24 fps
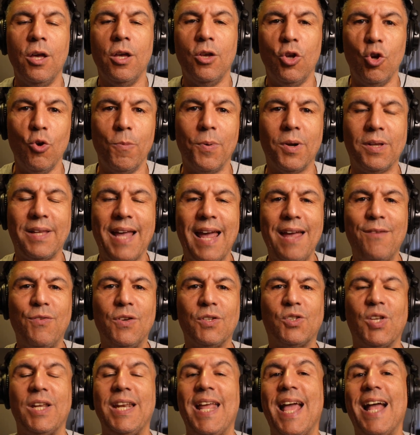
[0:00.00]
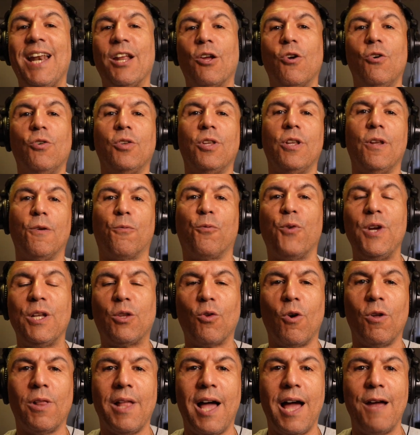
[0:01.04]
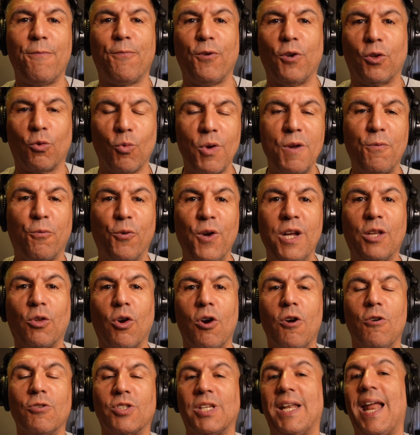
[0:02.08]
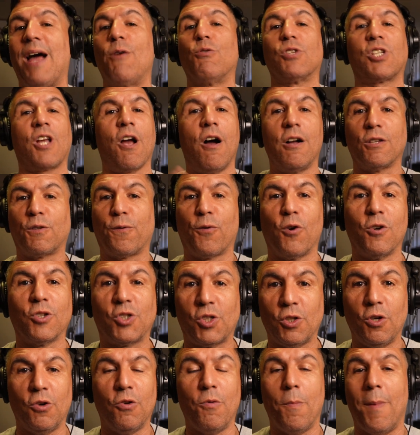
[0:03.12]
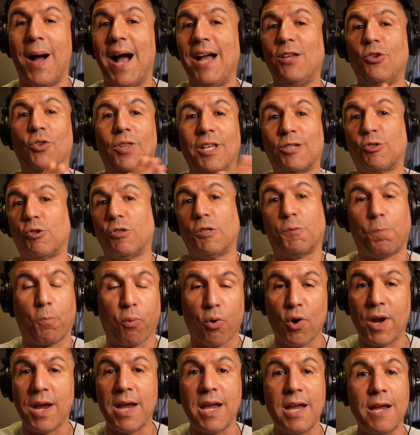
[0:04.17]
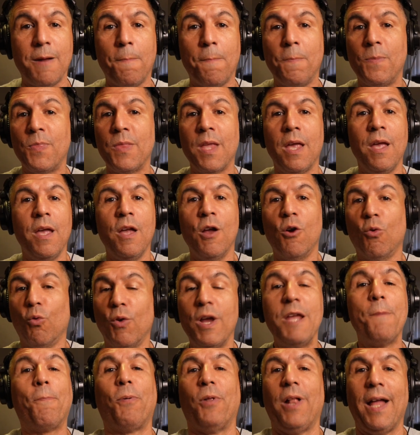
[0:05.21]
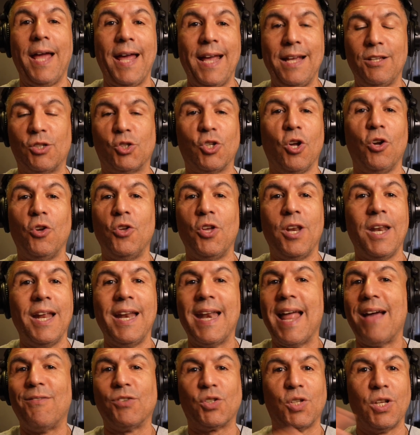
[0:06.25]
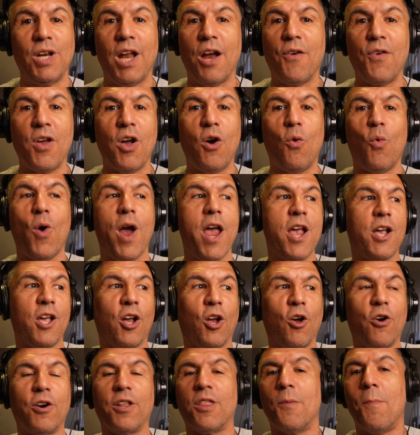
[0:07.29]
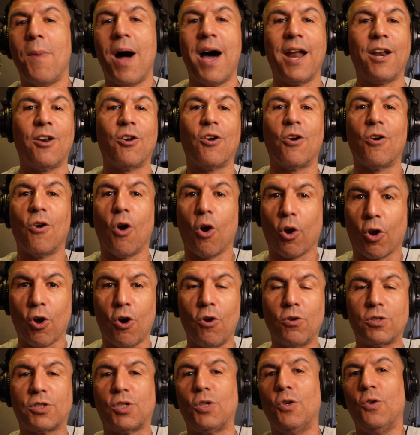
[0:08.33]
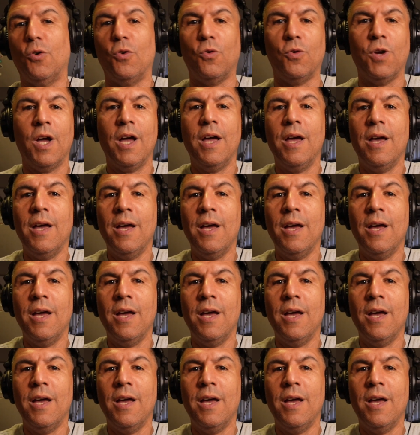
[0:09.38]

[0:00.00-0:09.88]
Hubert Davis, and he had to go to the free throw line for three free throws, and that was controversial. Mind you, this was pre-replay, so you didn't have a scenario where you could go to the monitor or go to